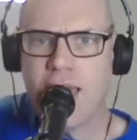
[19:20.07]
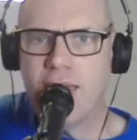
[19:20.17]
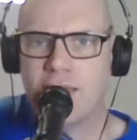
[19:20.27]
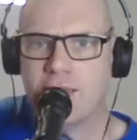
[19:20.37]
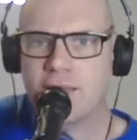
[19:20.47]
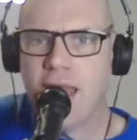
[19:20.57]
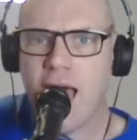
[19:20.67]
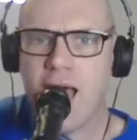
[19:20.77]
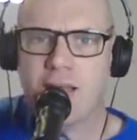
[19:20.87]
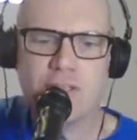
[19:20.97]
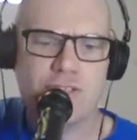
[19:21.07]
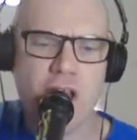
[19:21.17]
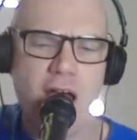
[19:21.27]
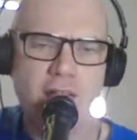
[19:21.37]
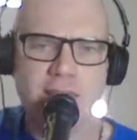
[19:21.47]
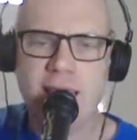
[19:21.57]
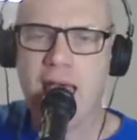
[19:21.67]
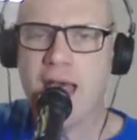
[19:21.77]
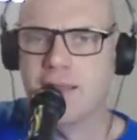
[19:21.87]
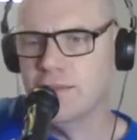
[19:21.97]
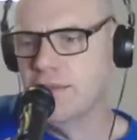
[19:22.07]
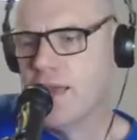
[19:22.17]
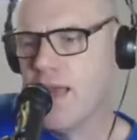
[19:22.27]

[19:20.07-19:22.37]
letters, long and short sounds.